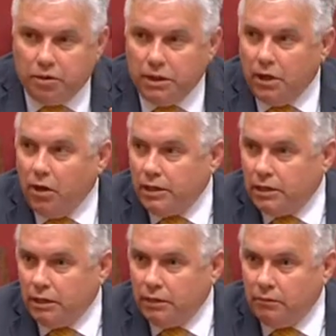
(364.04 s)

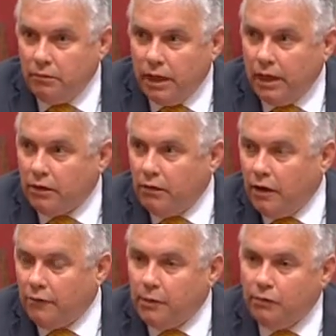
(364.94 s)
de-icing
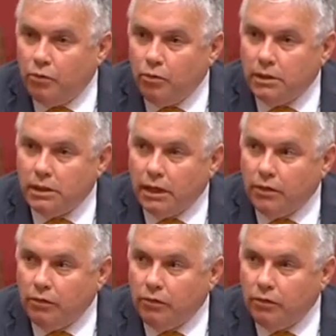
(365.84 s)
aircraft before we take
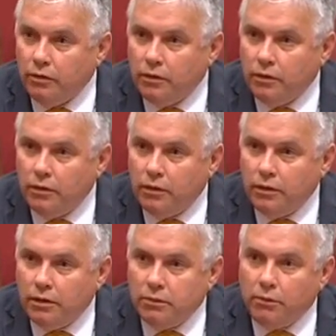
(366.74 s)
off.
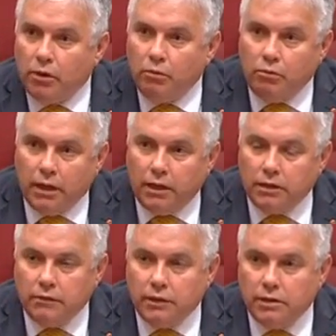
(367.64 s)
So we've got a
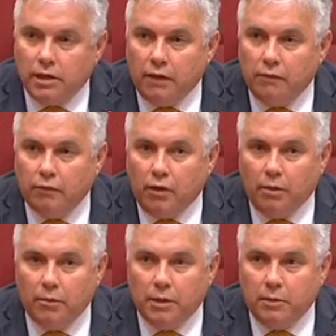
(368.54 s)
relatively safe
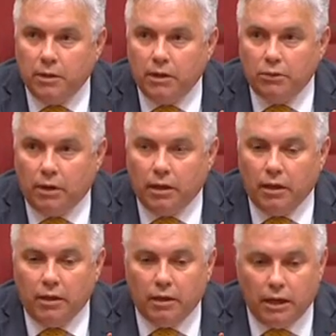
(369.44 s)
environment compared to
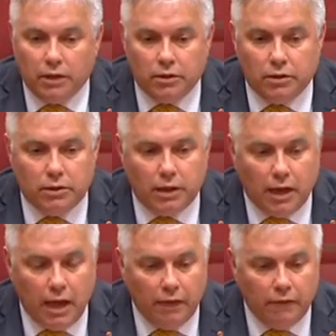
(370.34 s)
other nations that
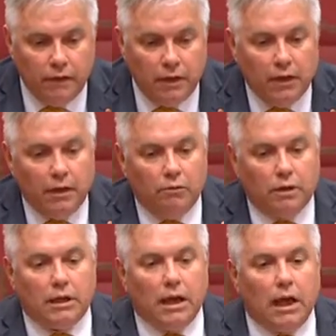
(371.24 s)
have
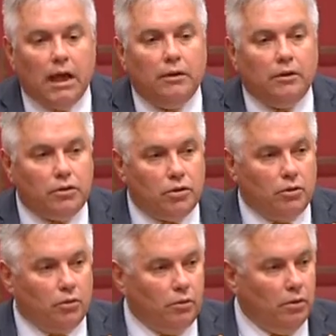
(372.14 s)
regard
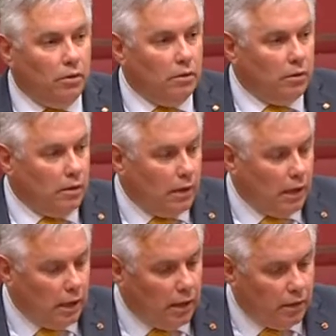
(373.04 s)
to
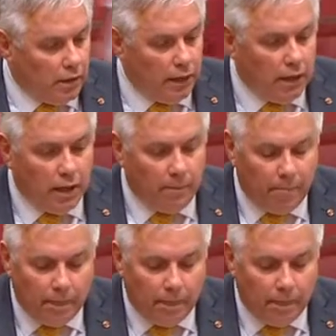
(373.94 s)
the